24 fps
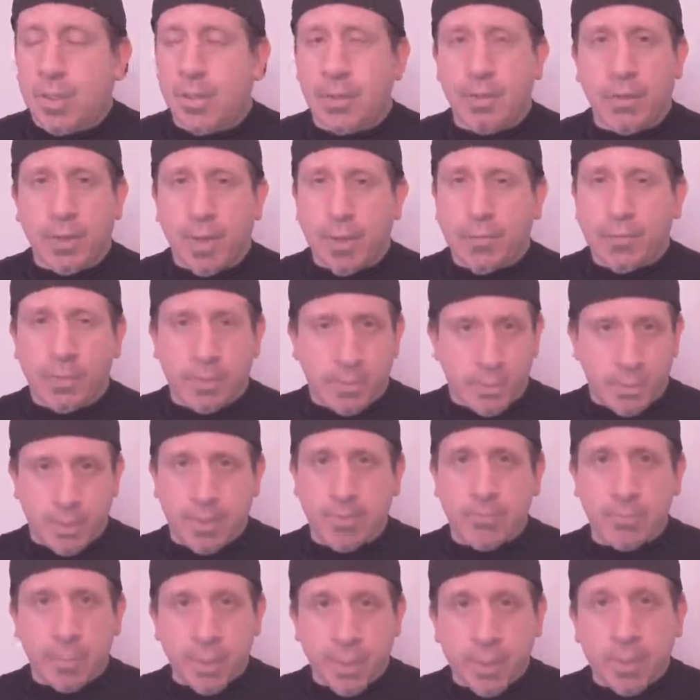Don't have to
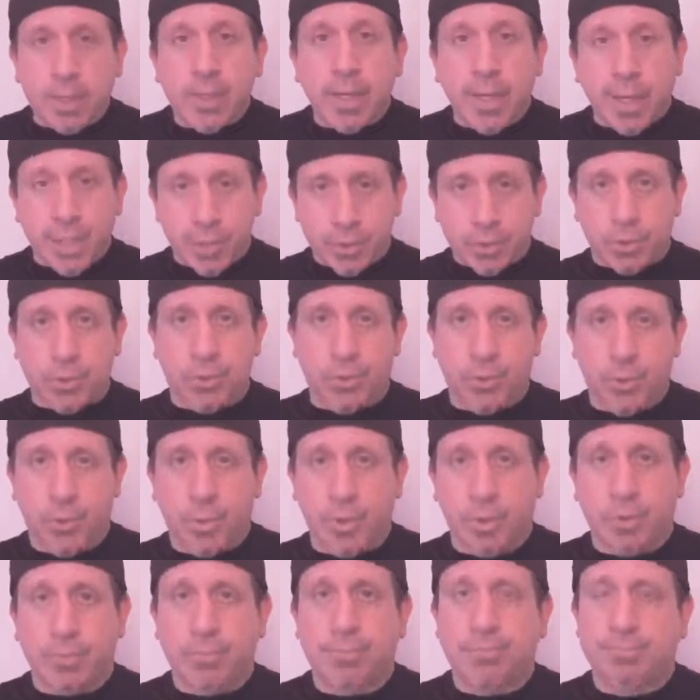believe me, ask your
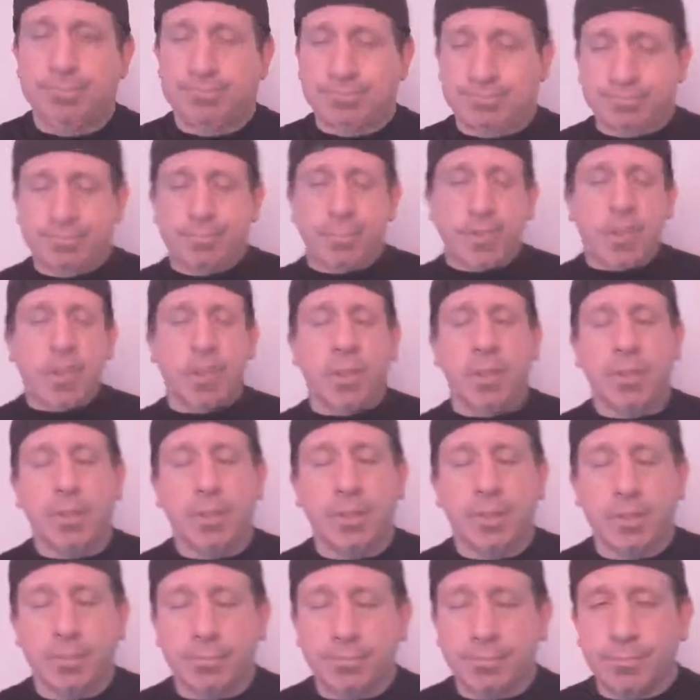lawyer.
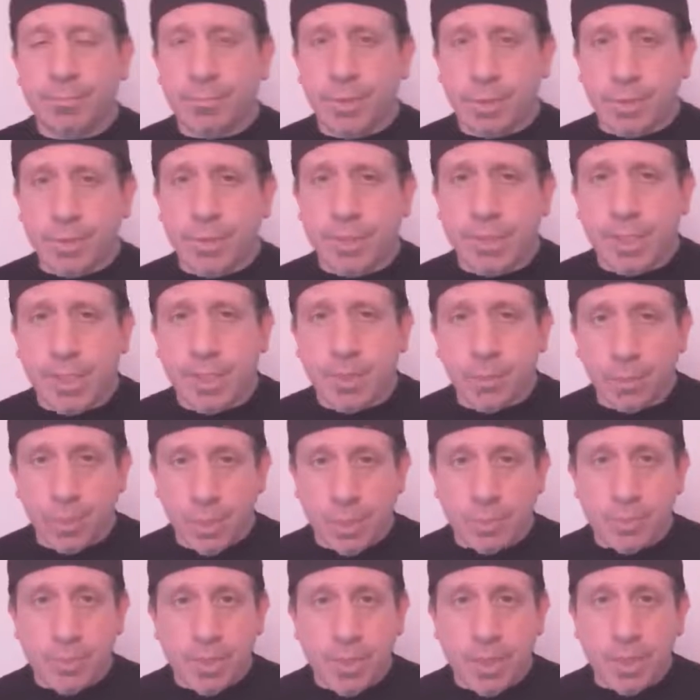You'll see what
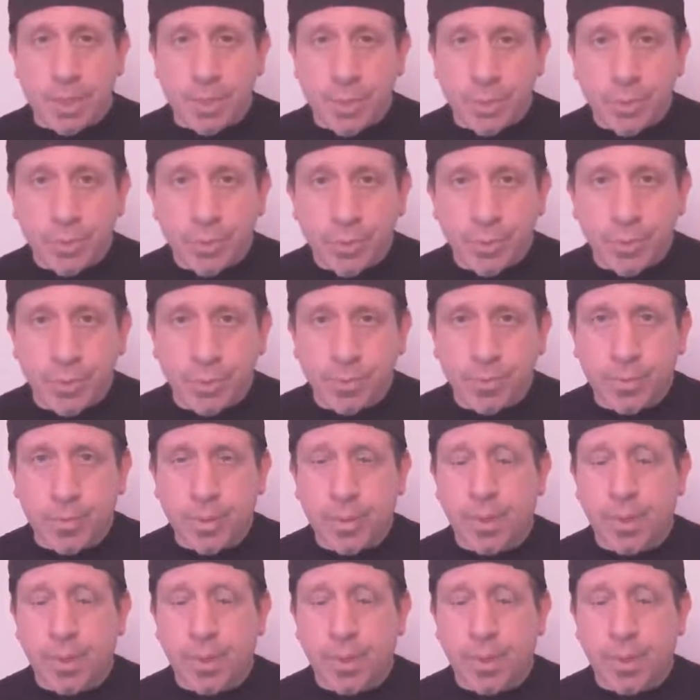I'm saying is true.